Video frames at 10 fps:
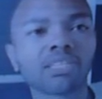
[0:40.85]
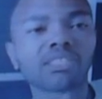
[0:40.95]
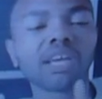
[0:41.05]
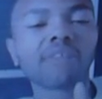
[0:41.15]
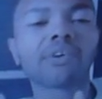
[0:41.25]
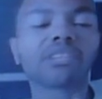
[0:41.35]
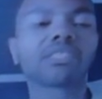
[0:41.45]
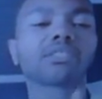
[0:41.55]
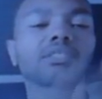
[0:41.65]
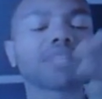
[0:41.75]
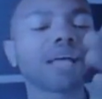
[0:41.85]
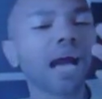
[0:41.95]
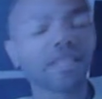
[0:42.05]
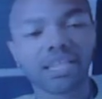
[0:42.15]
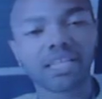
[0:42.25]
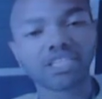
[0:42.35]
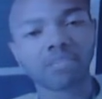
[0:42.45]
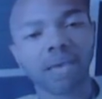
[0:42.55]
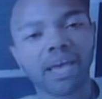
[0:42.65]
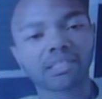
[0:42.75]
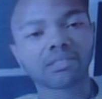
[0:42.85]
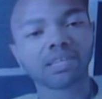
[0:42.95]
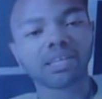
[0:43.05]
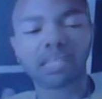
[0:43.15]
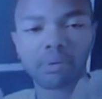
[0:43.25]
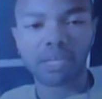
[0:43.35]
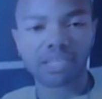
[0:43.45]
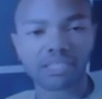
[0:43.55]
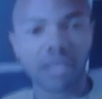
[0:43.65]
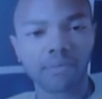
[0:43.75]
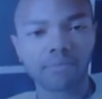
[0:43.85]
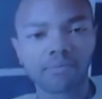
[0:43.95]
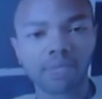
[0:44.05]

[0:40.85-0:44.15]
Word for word: say for instance, the holiday just passed, Independence Day.